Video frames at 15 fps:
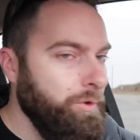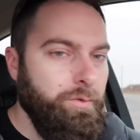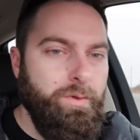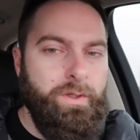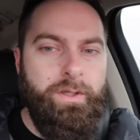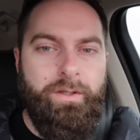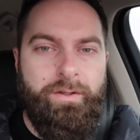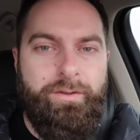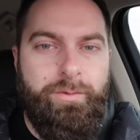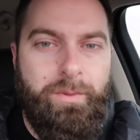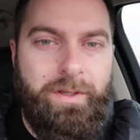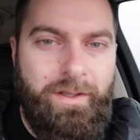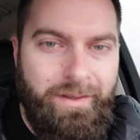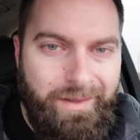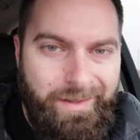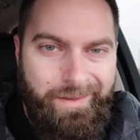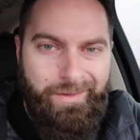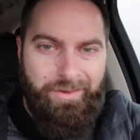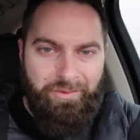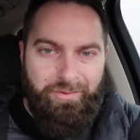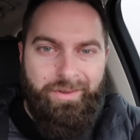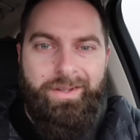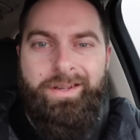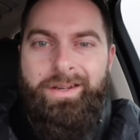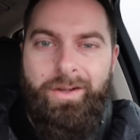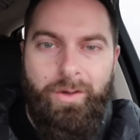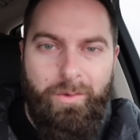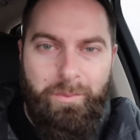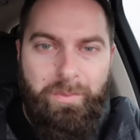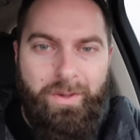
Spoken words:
over here so we can end the video.